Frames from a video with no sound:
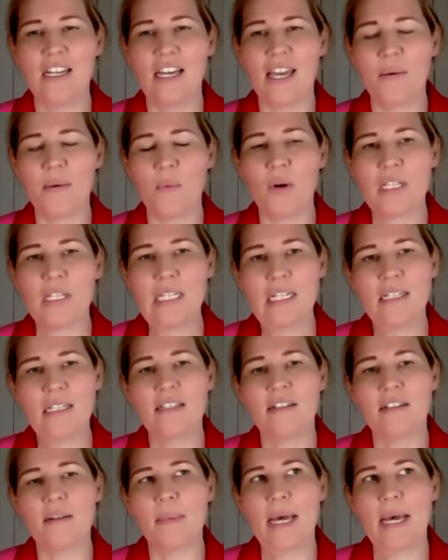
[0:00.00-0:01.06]
it wasn't
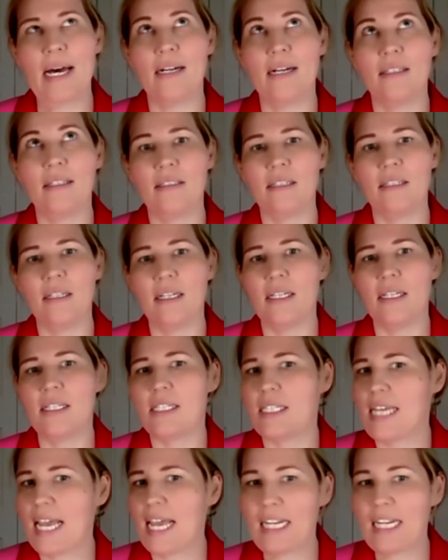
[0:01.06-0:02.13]
until about
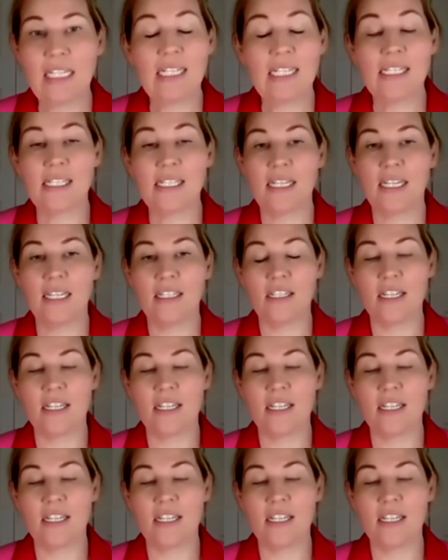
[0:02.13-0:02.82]
10 years into